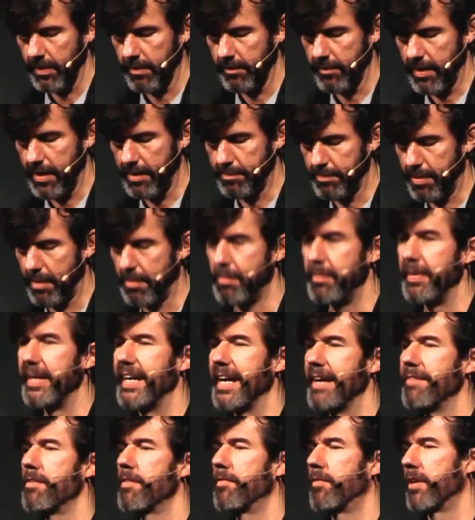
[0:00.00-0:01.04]
Well, I probably
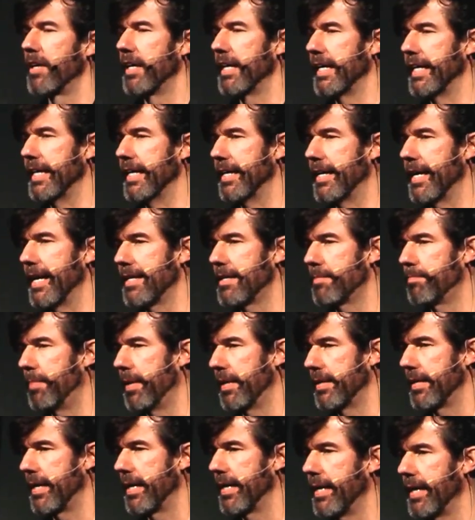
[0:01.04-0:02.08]
never want to hear that,
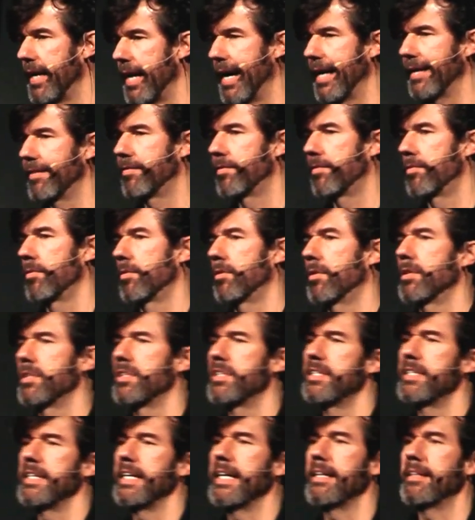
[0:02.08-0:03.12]
but I had to
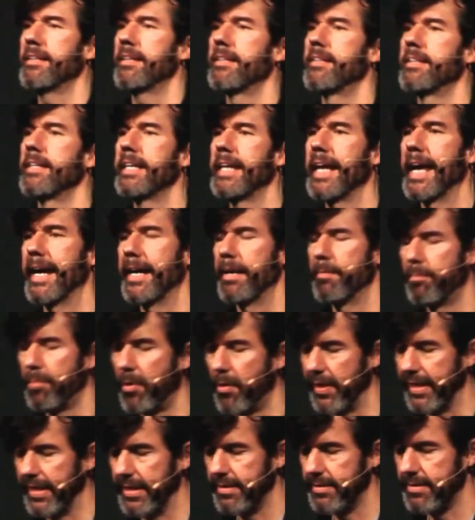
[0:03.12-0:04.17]
concede that he had a
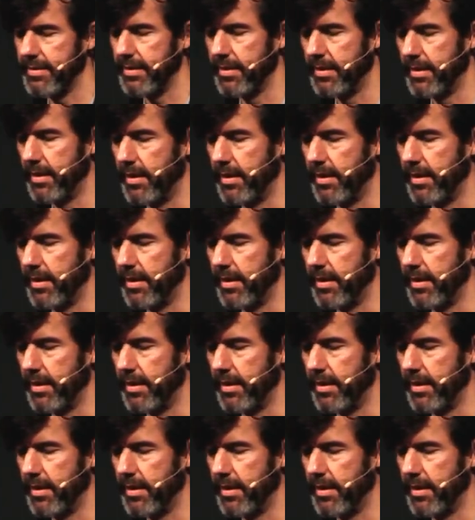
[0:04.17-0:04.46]
point.